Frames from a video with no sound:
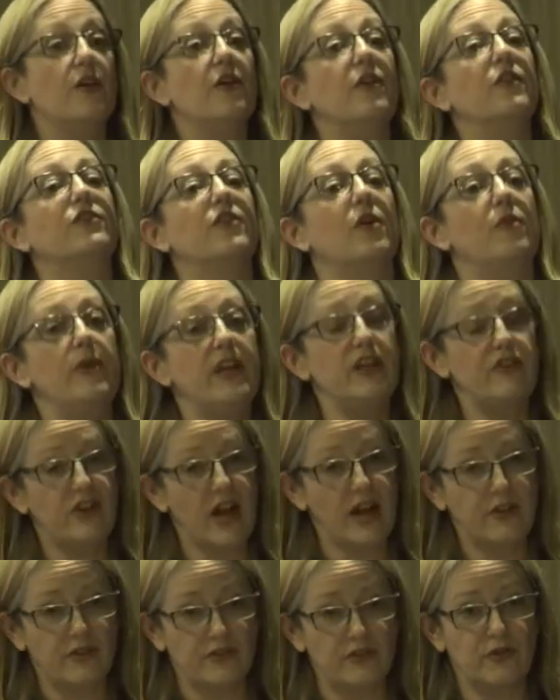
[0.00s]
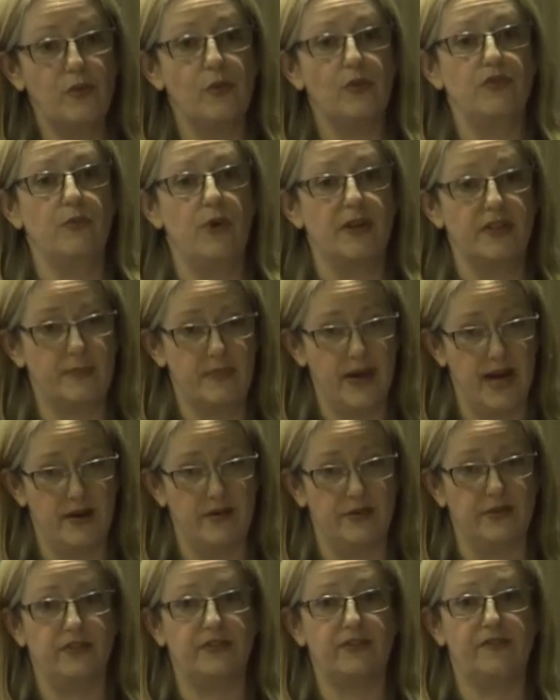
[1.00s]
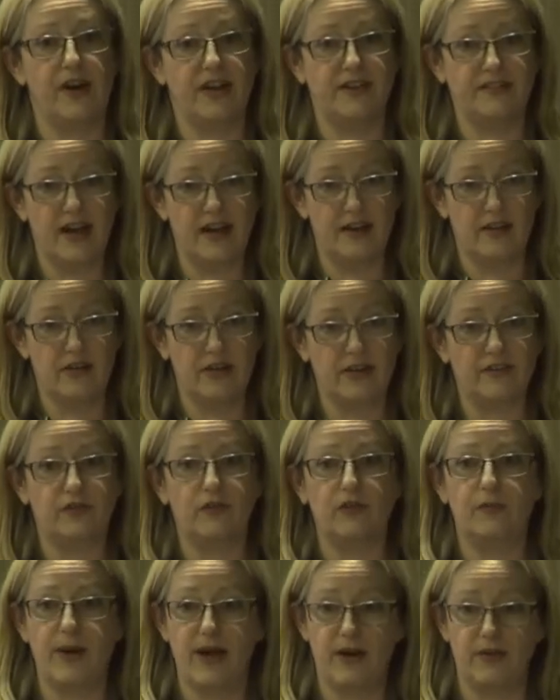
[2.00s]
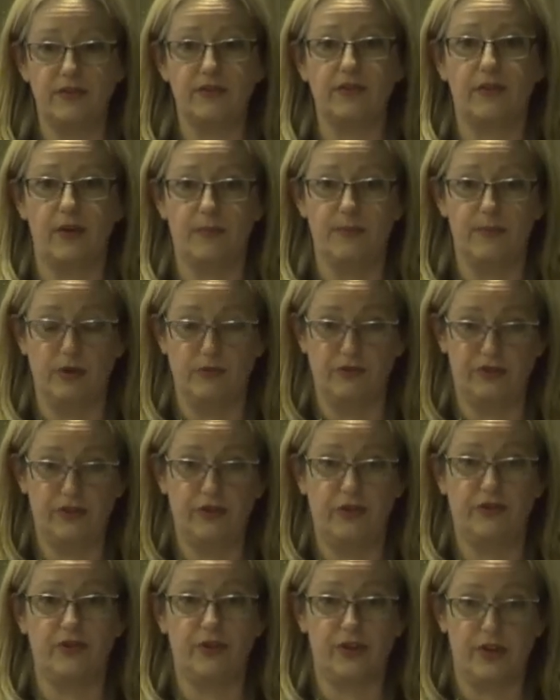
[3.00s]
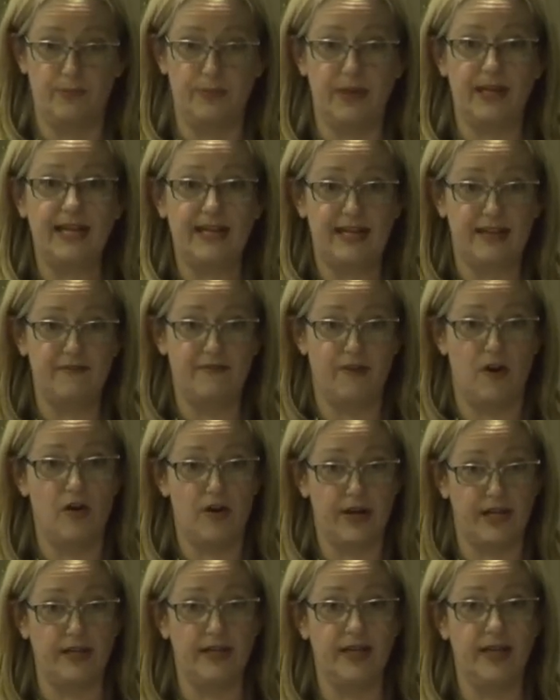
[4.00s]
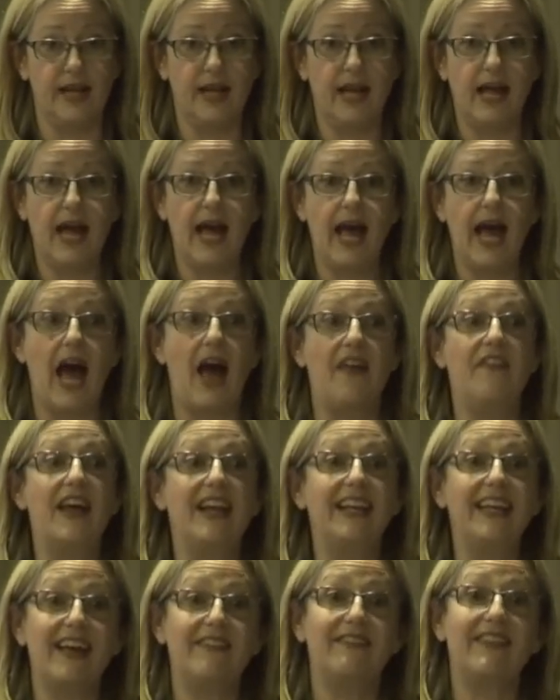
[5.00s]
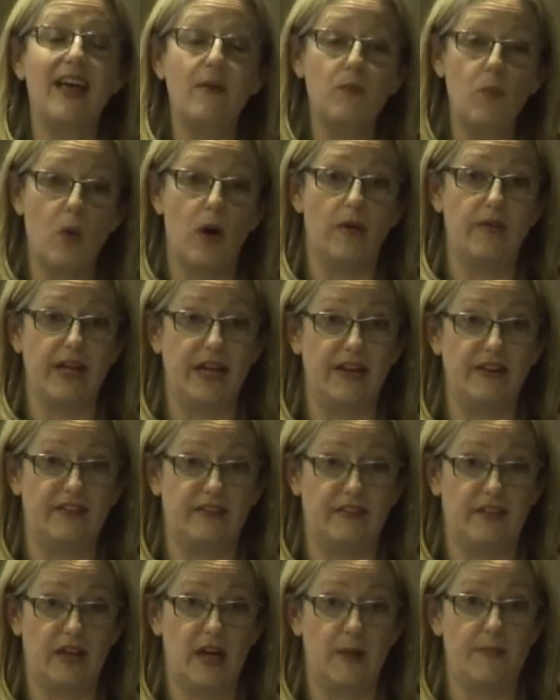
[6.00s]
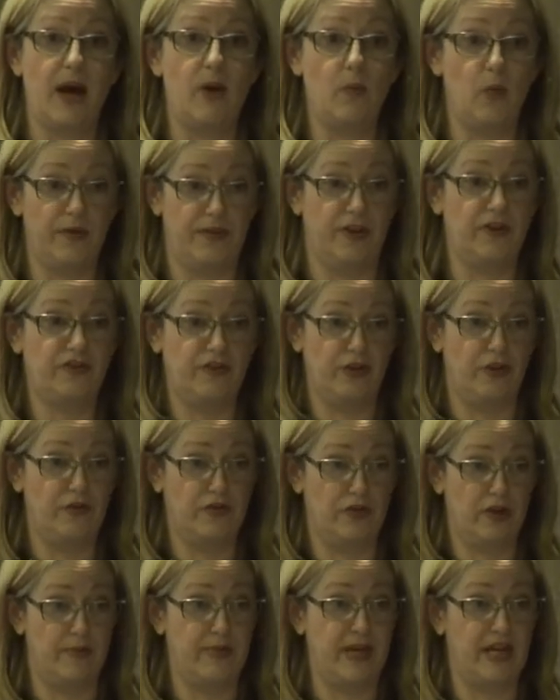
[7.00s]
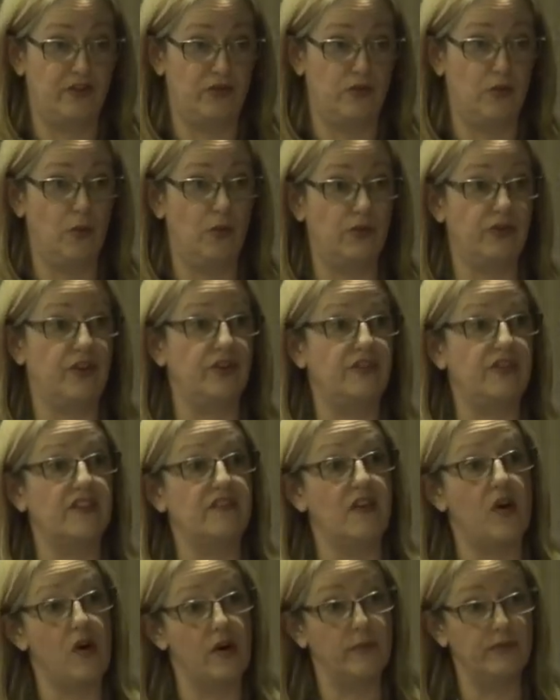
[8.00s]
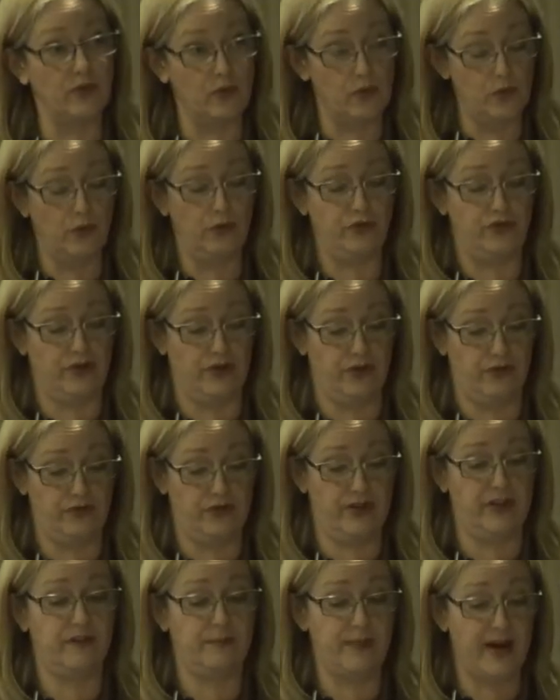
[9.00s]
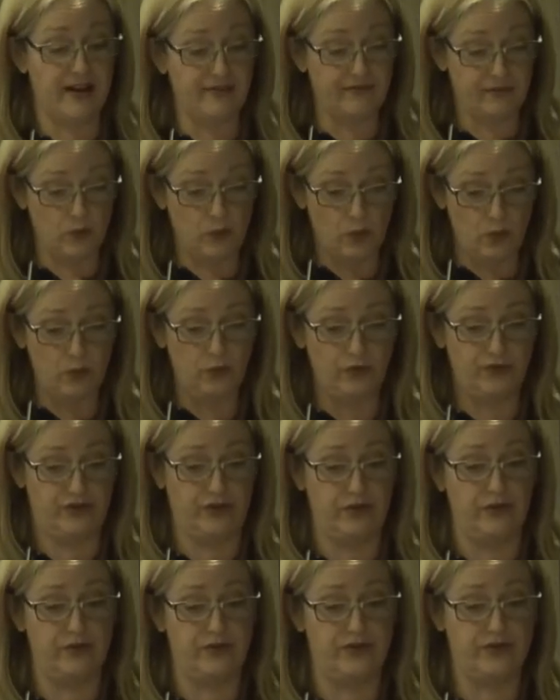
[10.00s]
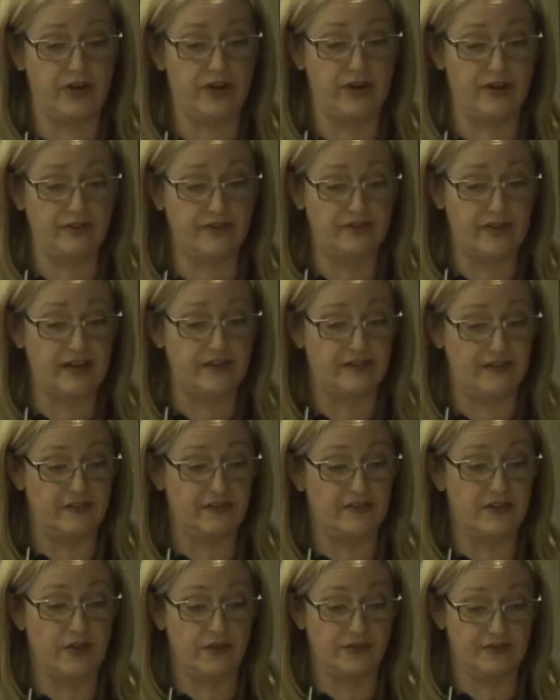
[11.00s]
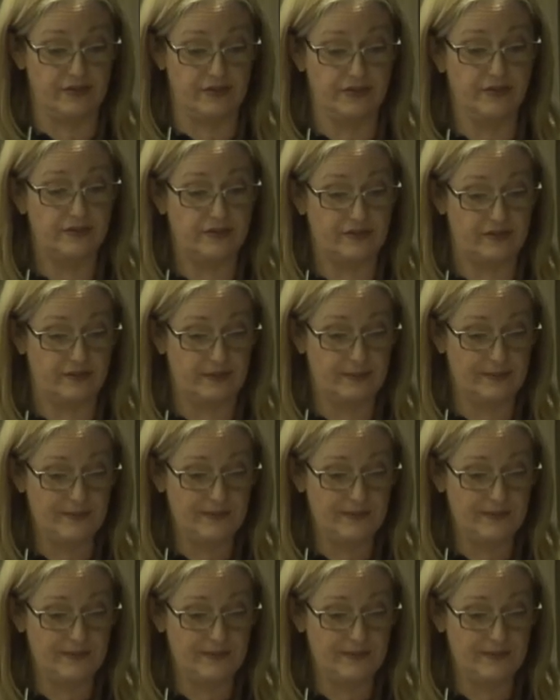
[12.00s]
So reach out and talk to other parents, find allies whose parents are whose children are completely fine, and then get them worried about what their children are being taught, because this harms all children. It's bad for all children to learn sexist nonsense.